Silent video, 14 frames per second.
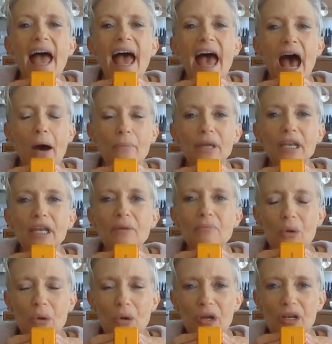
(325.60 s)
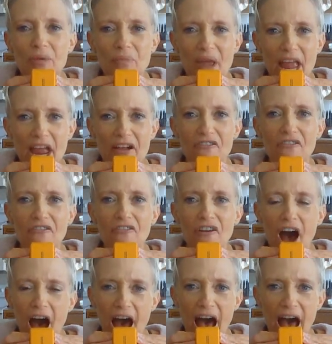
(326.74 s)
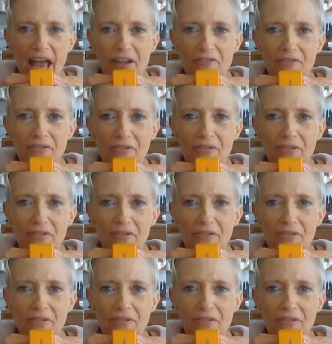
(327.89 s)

How many more to make 5?